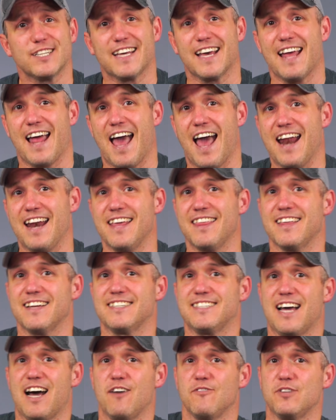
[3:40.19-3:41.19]
to get anything
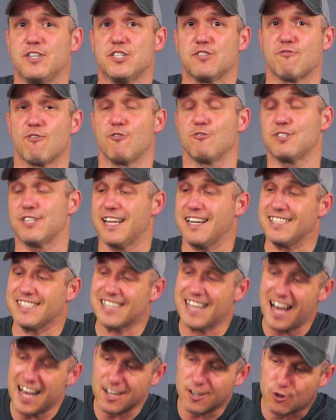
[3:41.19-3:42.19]
down these throats, and it's
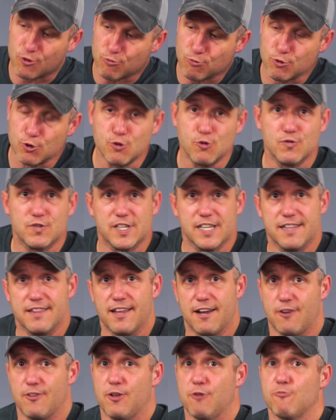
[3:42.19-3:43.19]
got grooves in
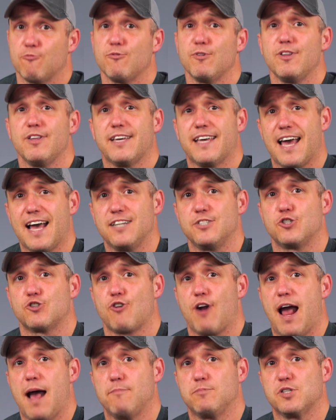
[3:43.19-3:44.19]
there that really can
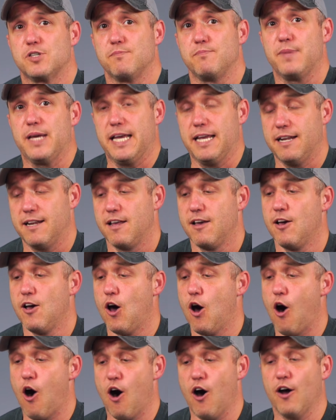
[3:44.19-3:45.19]
trap some meat.
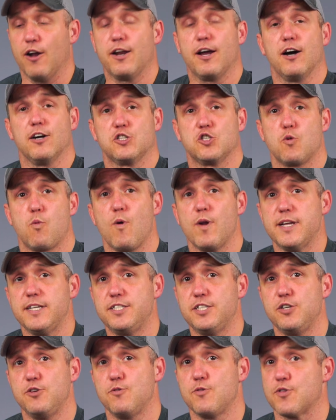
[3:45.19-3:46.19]
On a
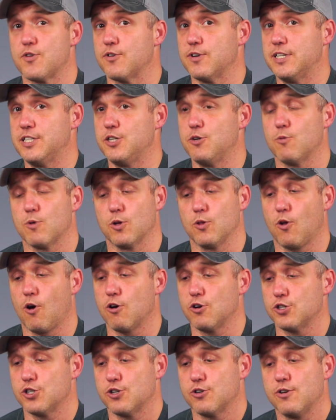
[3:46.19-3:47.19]
22, 32, or
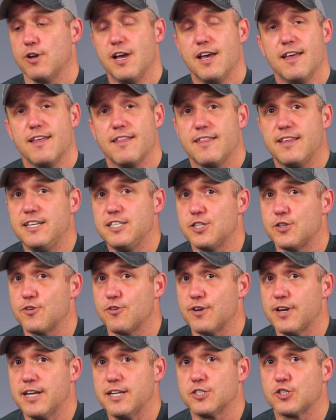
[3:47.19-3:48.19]
larger, these
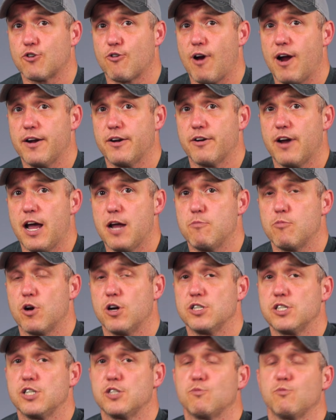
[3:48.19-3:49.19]
30-inch grinder head
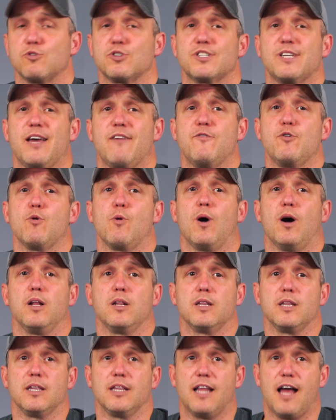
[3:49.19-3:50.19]
brushes will save you a
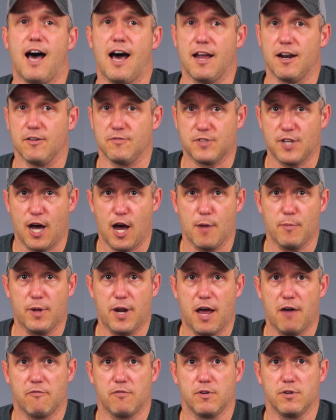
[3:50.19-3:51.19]
lot of time and
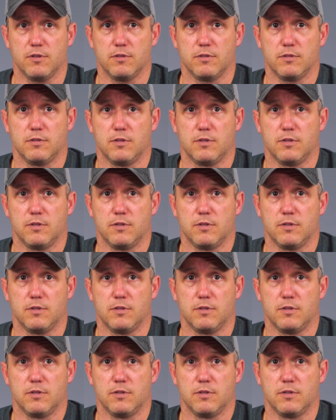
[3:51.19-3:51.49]
effort.